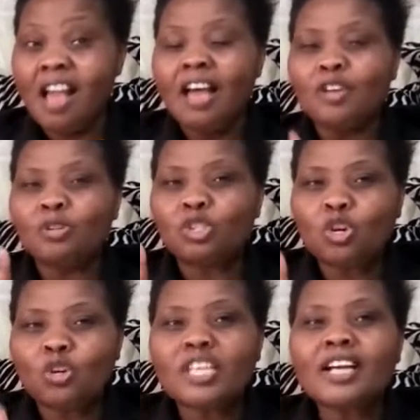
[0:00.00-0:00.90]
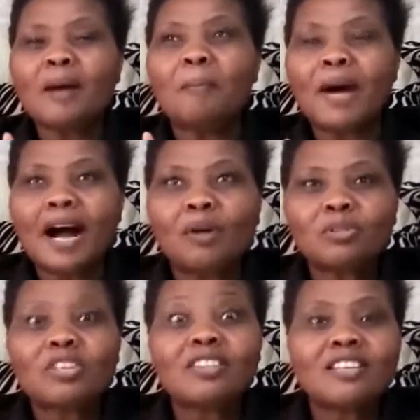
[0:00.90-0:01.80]
you're talking
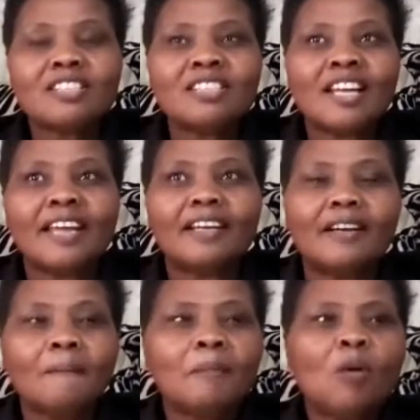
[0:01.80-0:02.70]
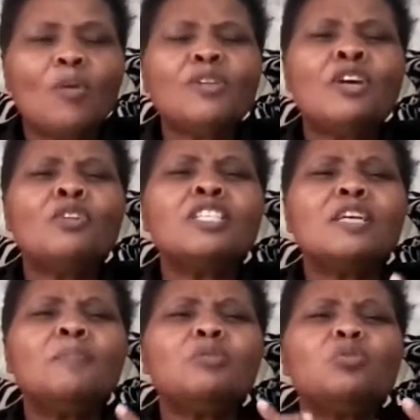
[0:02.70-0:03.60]
about things like when you're not
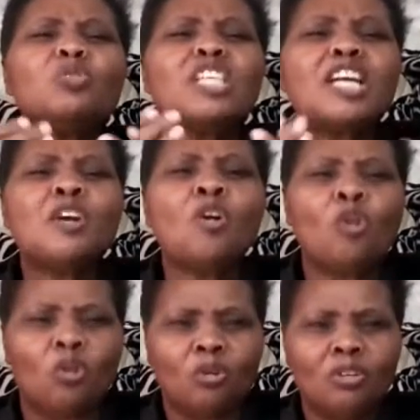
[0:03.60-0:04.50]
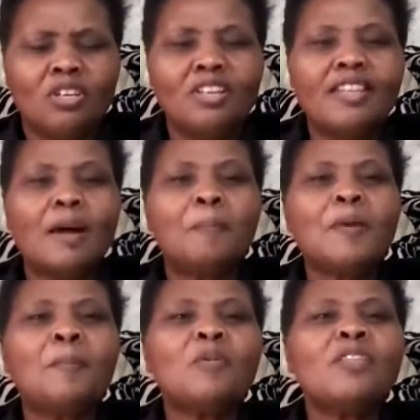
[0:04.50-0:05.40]
able to say no. There are
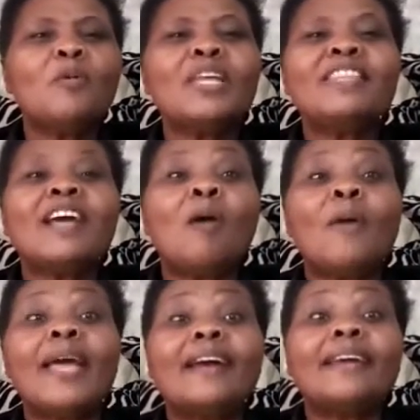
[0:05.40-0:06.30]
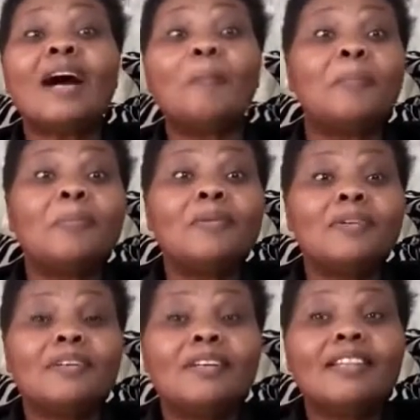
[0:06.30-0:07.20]
people, the way they are wired up,
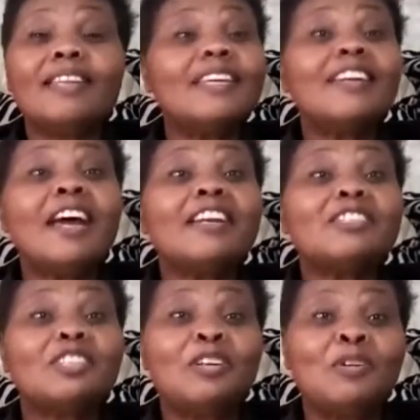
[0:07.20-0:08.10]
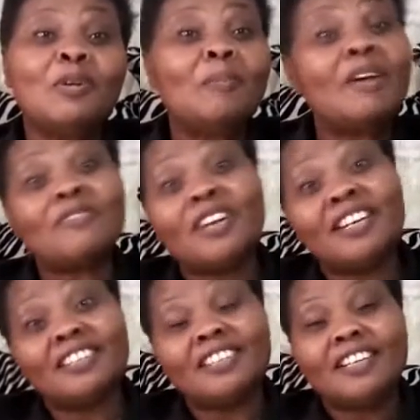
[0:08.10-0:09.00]
they rarely say no. My
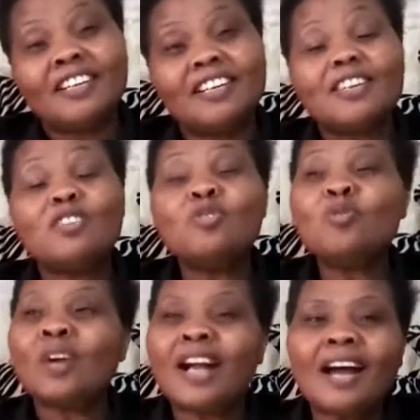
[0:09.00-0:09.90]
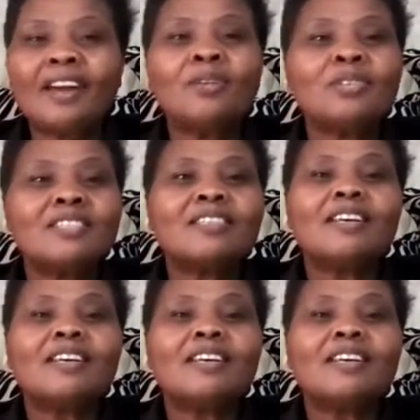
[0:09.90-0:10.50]
friend, you cannot